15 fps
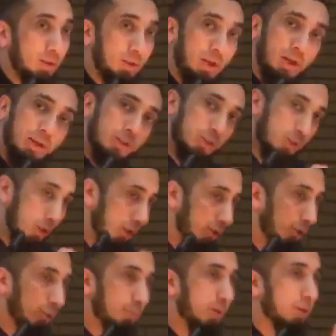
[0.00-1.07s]
They are
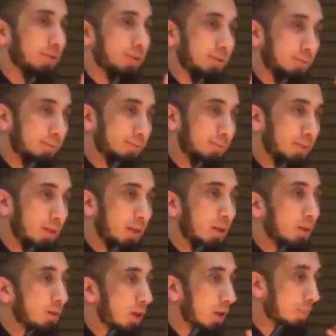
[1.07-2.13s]
still your brother.
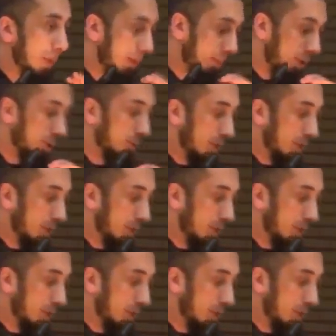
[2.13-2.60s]
There are people